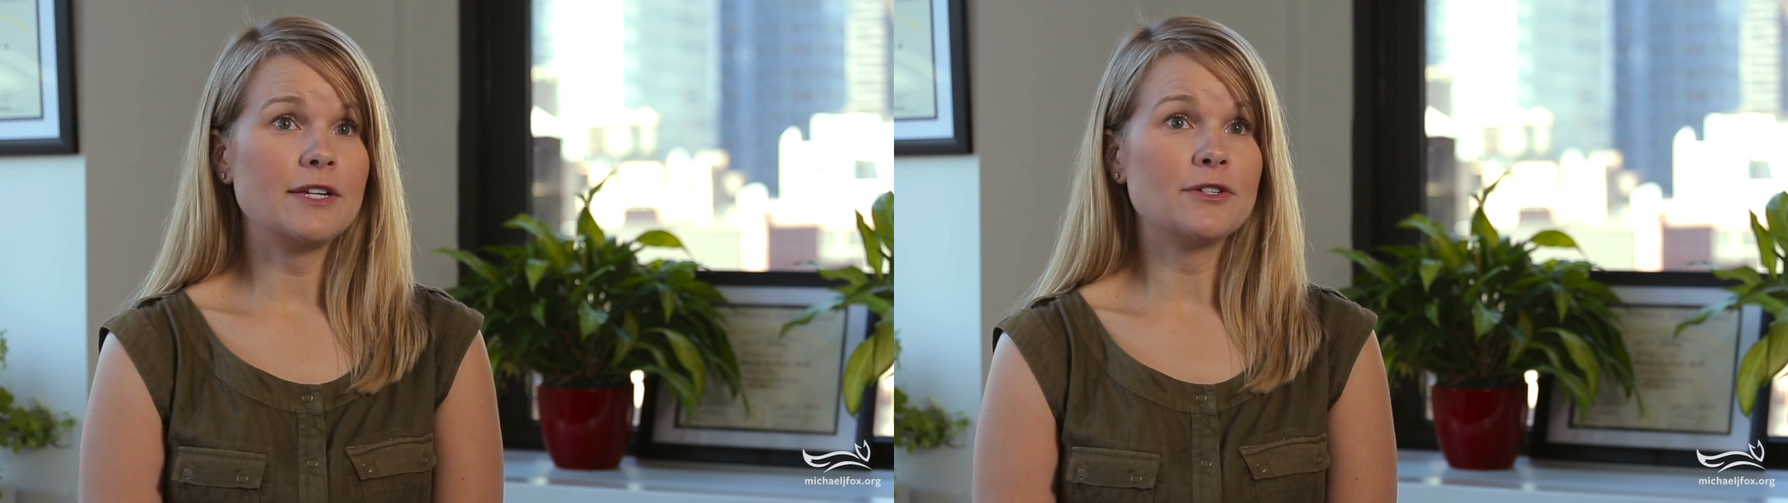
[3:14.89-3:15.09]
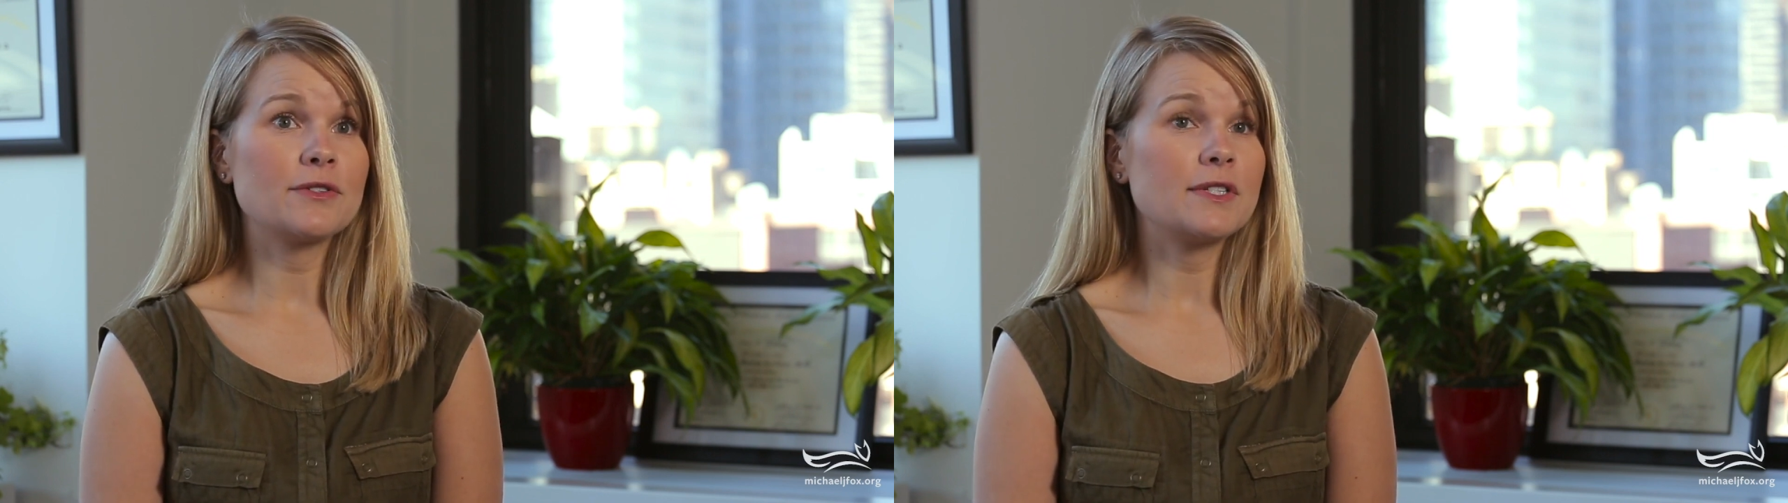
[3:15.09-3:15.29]

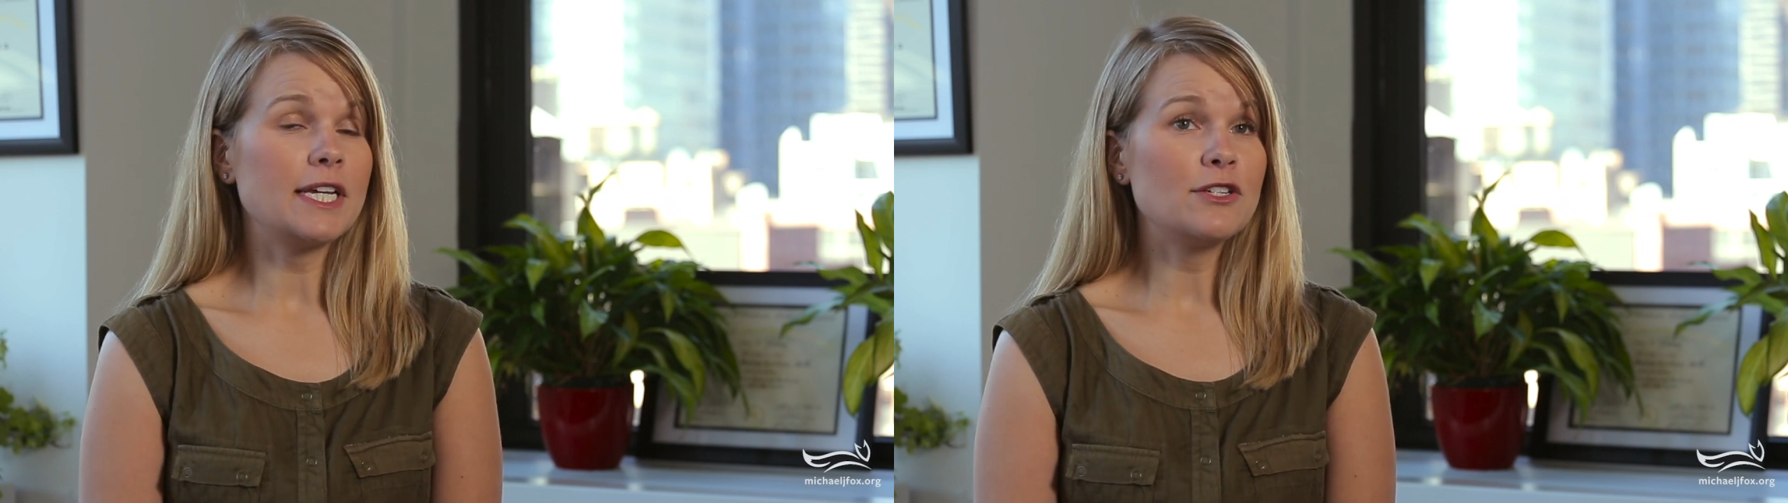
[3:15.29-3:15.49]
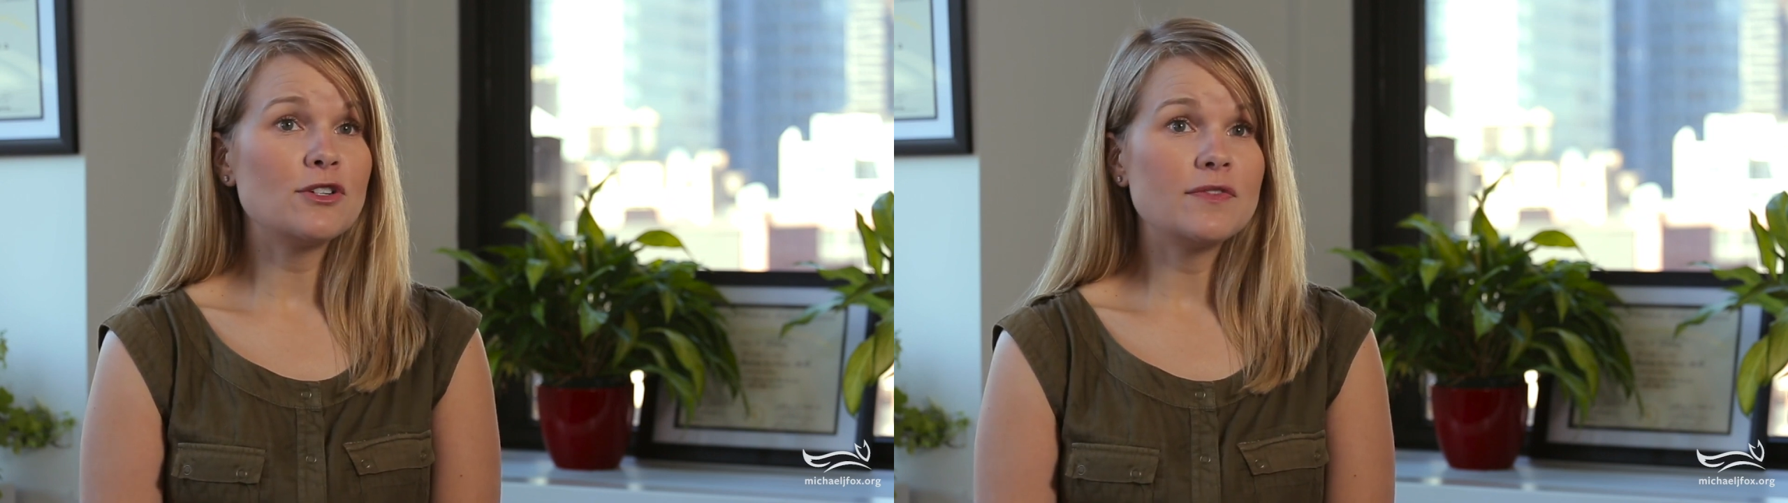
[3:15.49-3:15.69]
and your
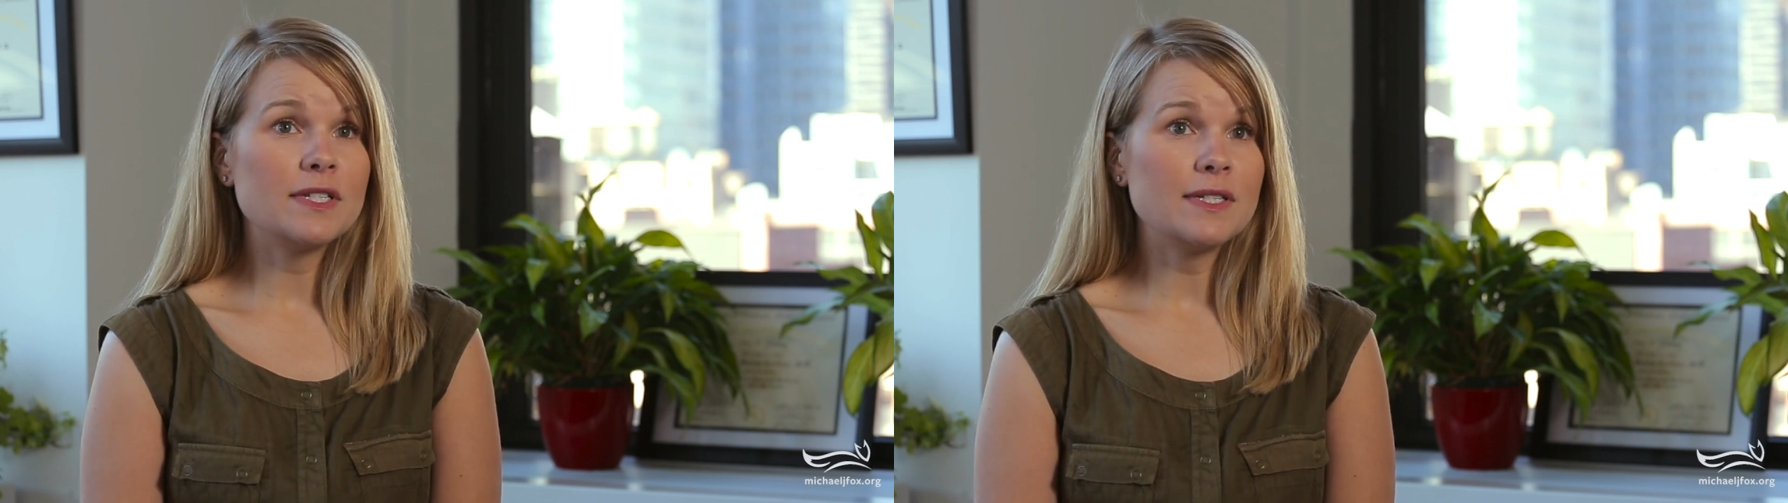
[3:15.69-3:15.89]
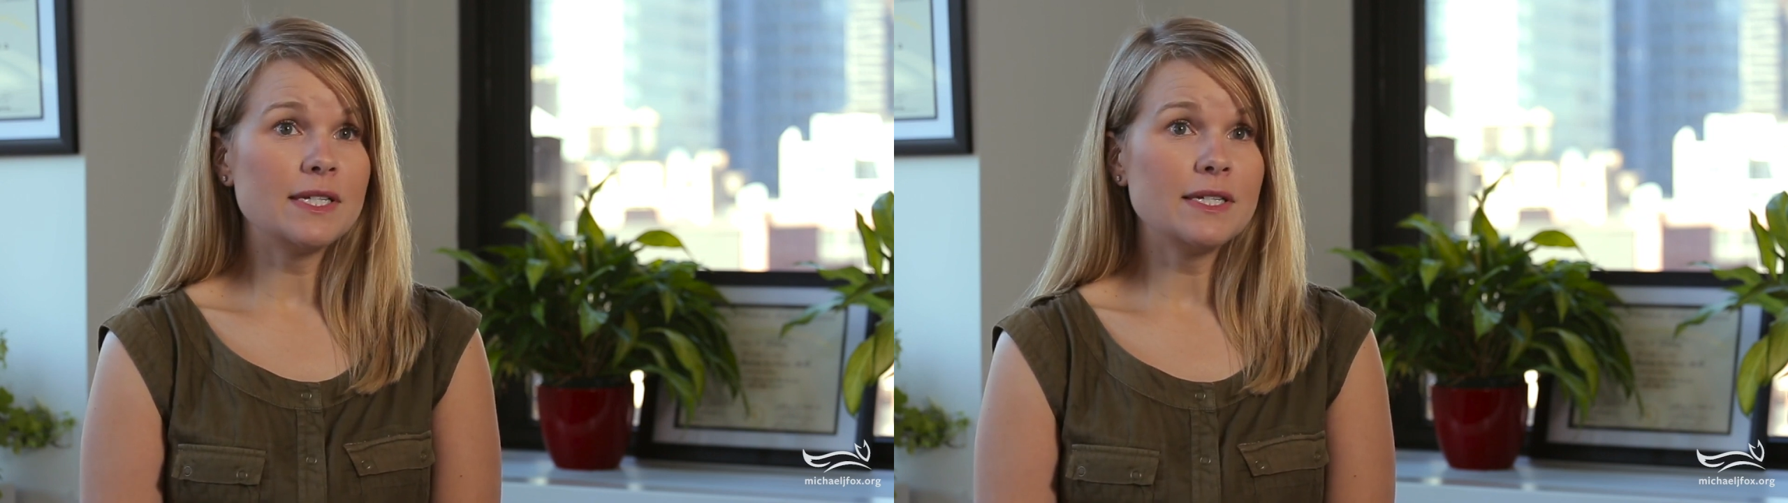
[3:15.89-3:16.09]
stage of
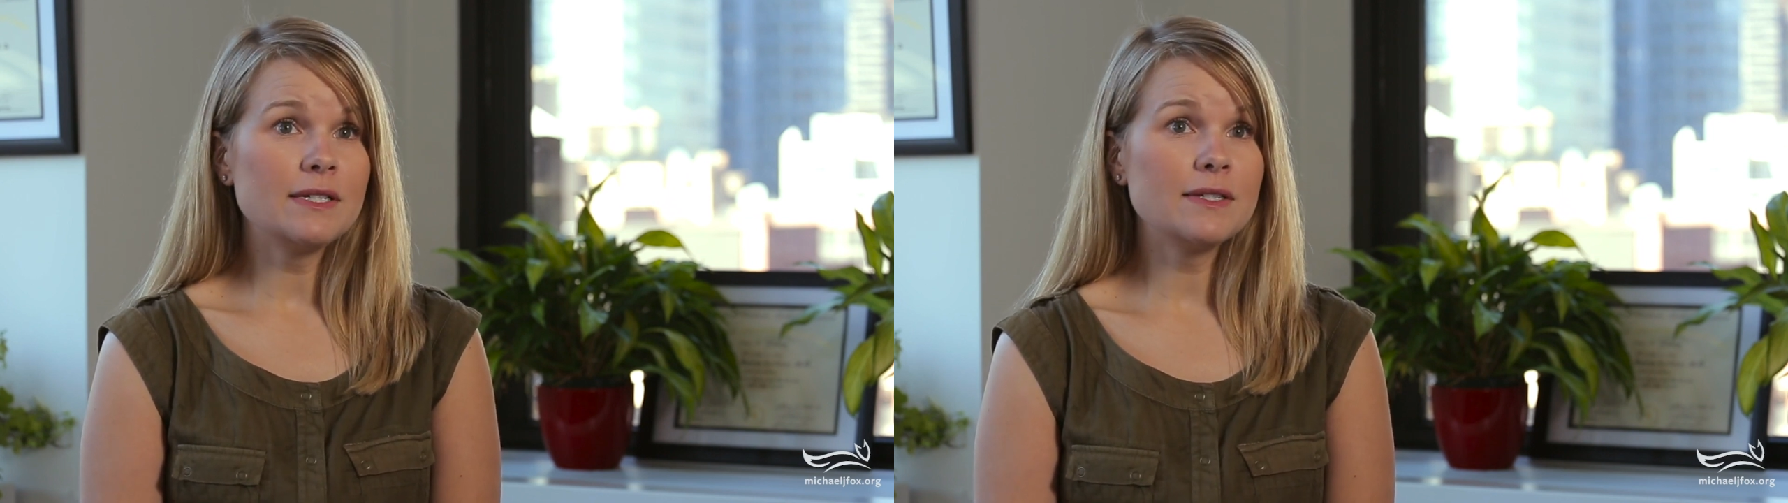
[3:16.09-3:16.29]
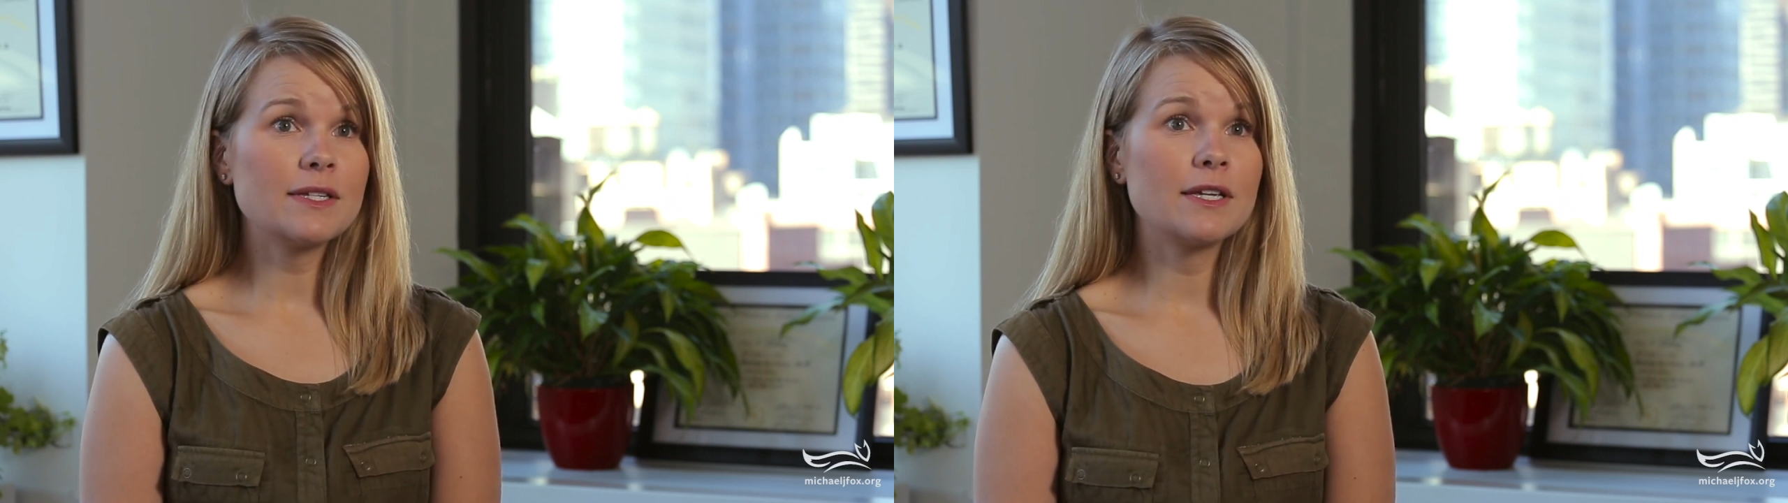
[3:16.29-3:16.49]

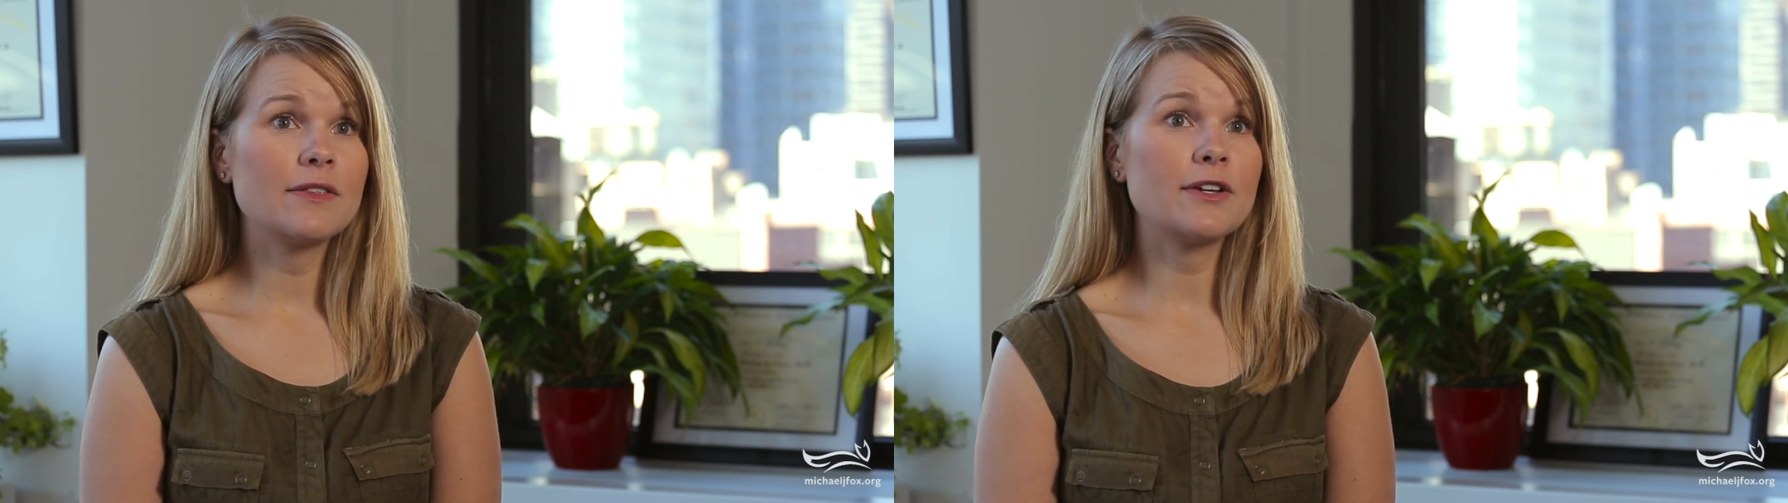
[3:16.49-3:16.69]
disease,